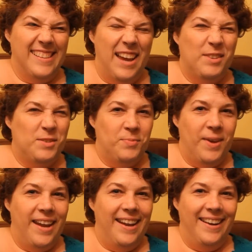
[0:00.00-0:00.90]
House of
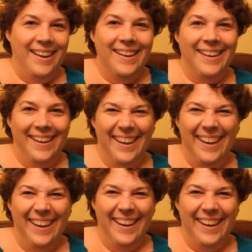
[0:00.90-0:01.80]
Pain.
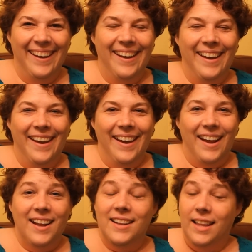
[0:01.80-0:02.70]

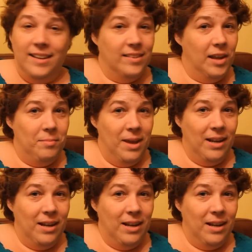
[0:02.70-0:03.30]
And I like a lot of